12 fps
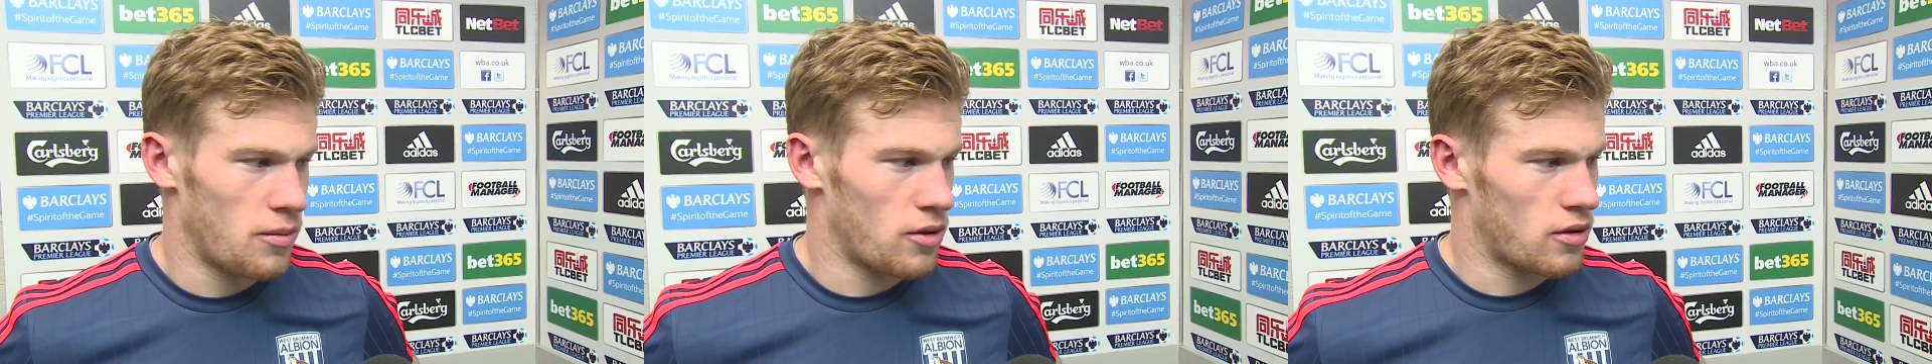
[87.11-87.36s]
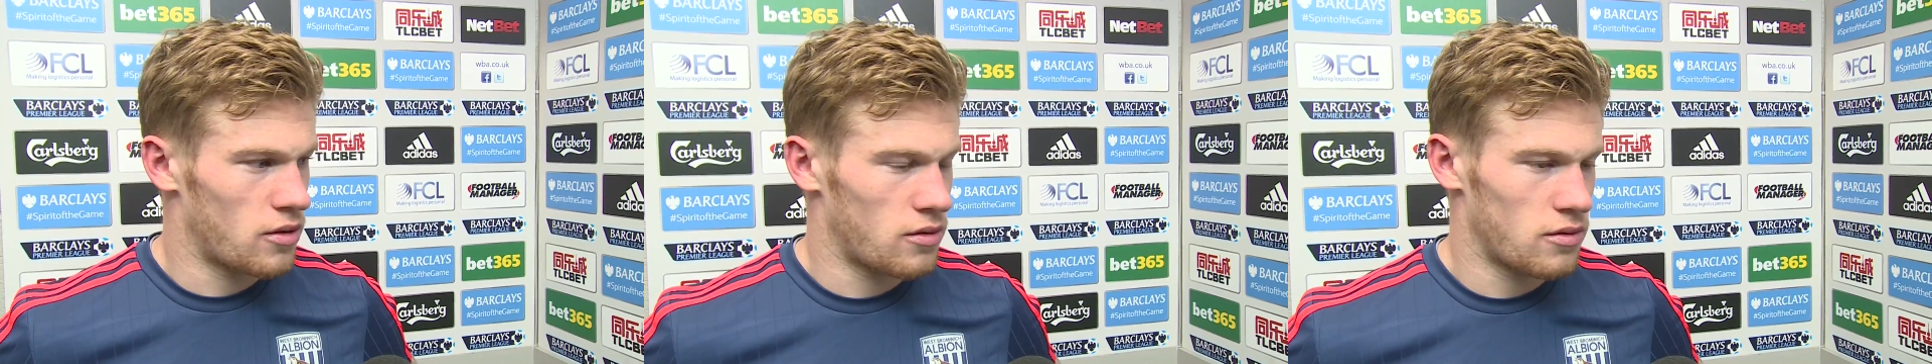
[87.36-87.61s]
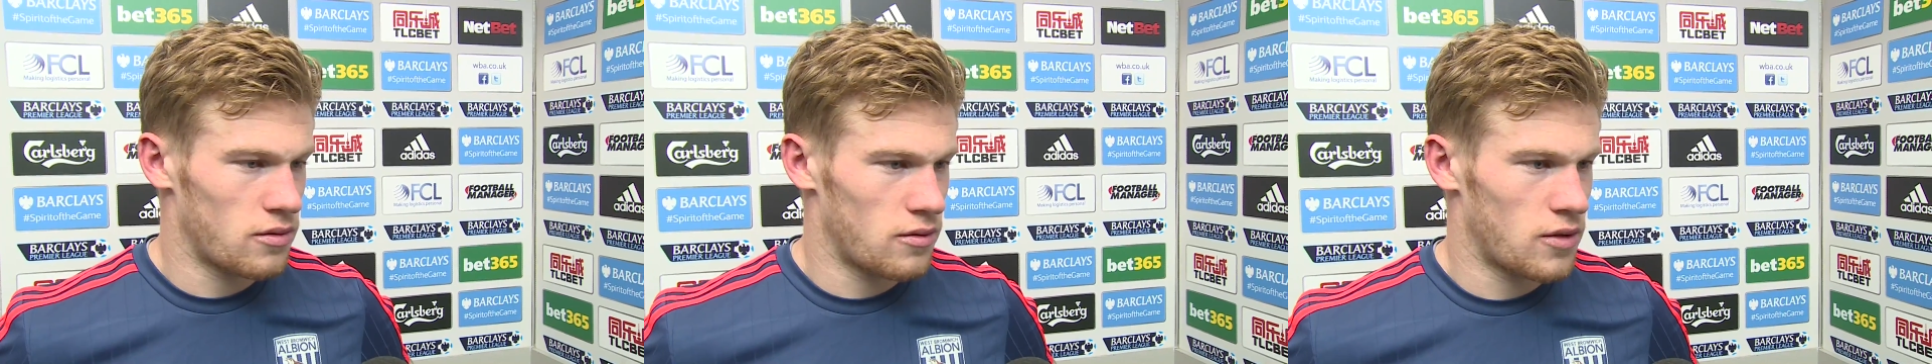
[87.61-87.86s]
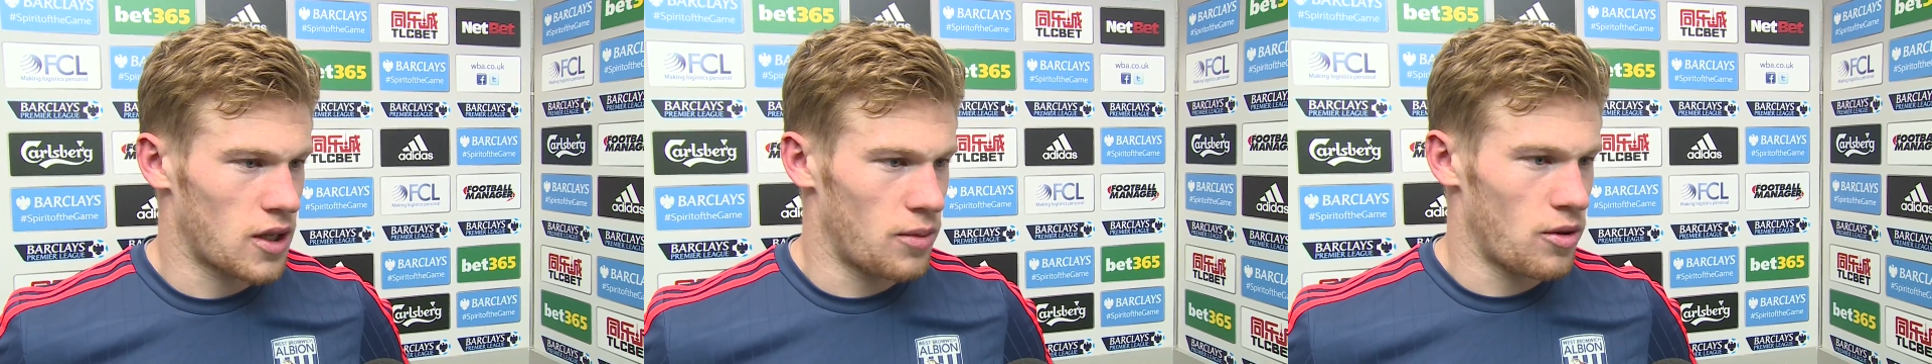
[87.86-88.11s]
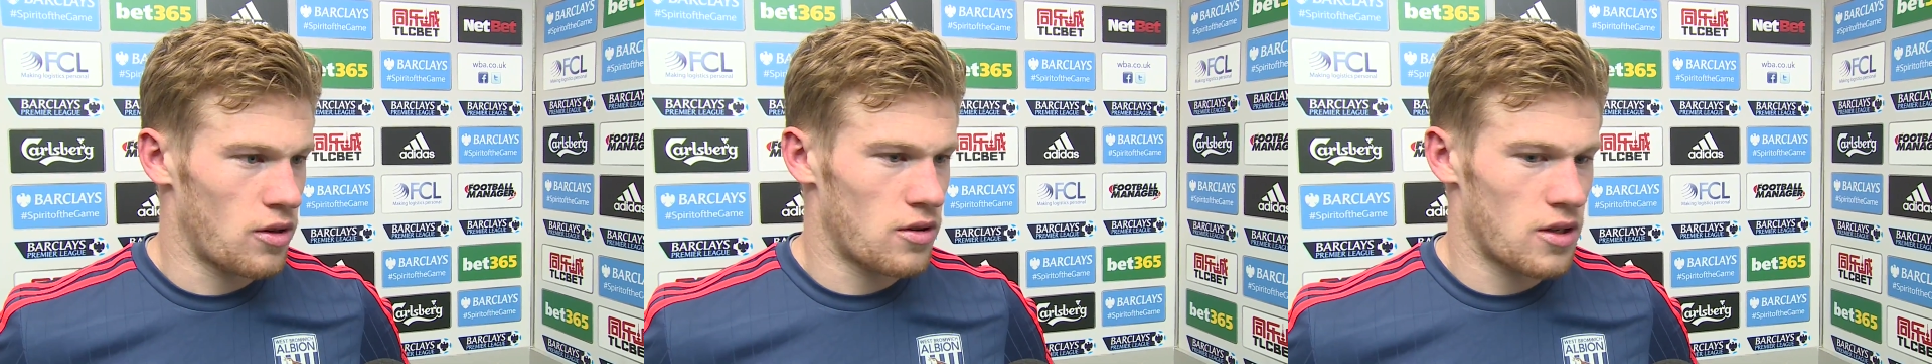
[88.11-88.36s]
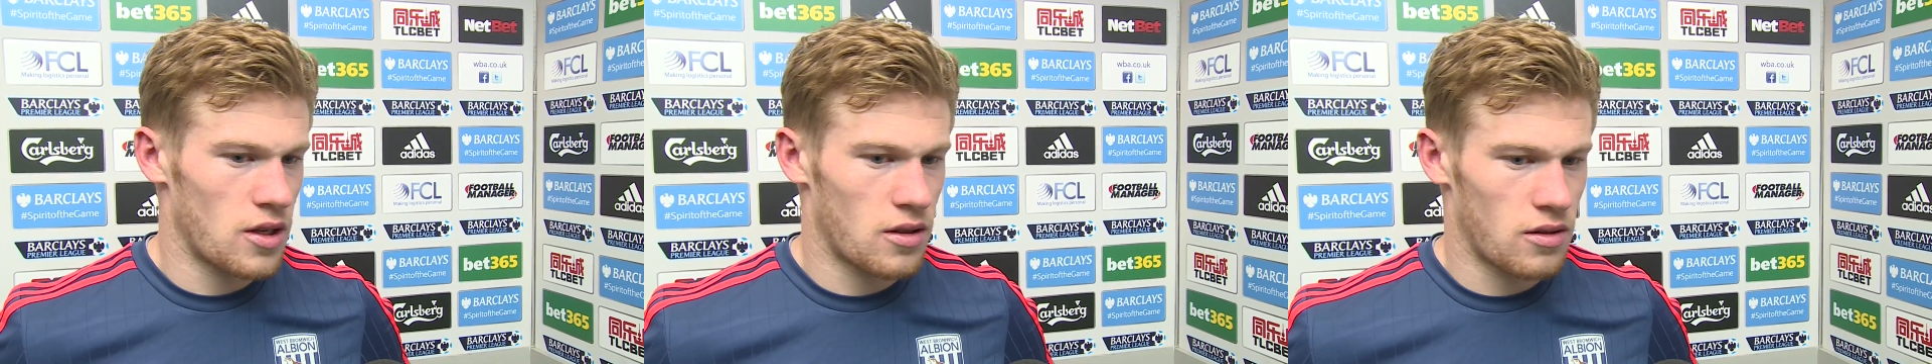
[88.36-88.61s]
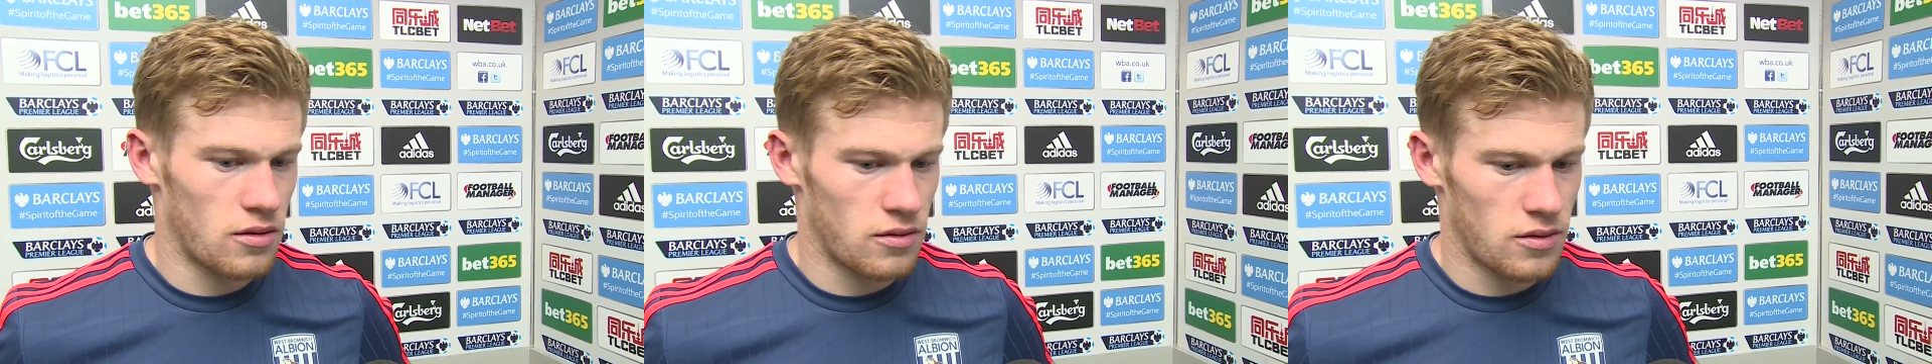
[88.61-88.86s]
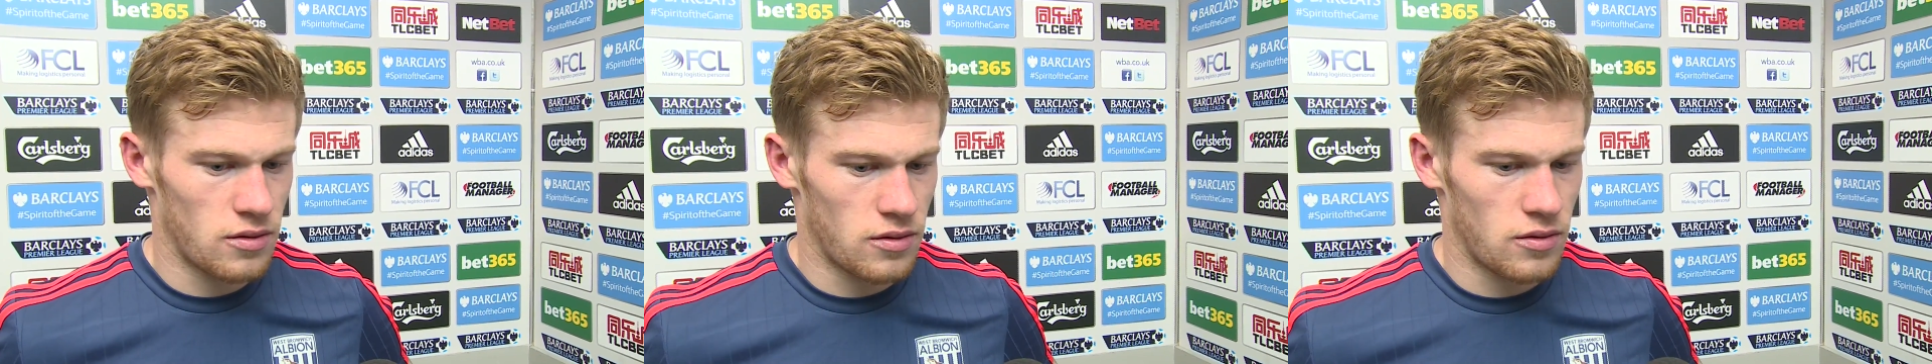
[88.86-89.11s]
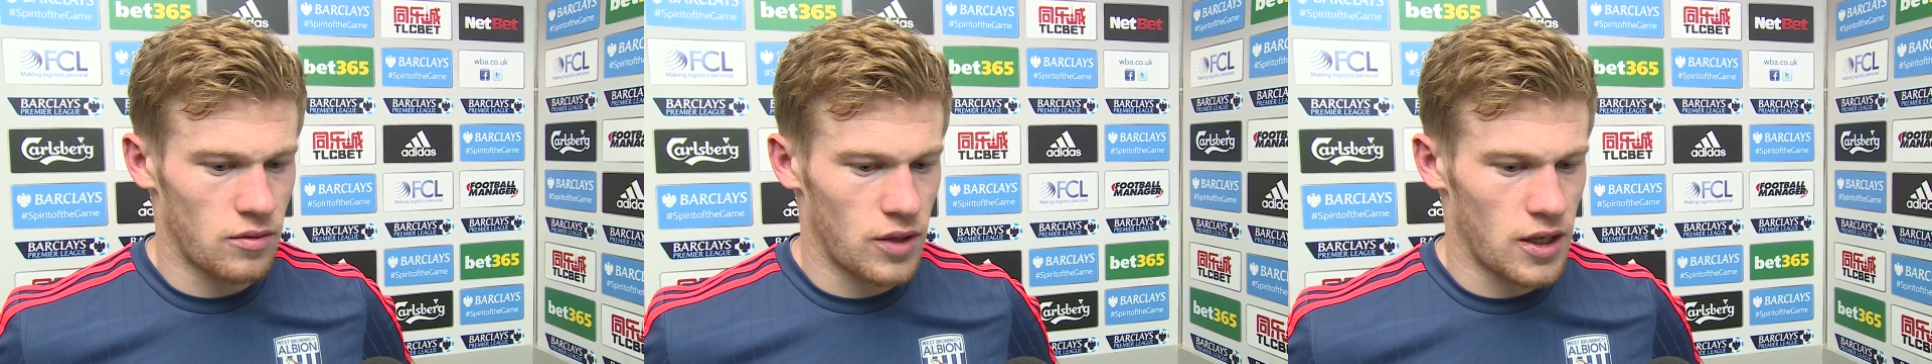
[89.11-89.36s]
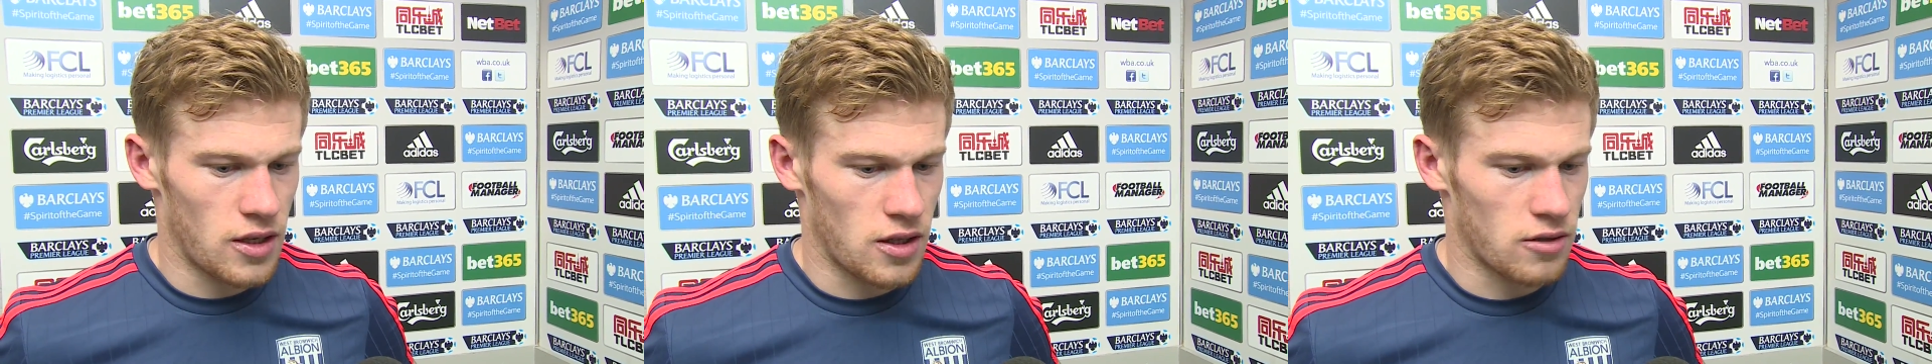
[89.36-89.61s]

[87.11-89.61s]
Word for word: But when it came down to it, we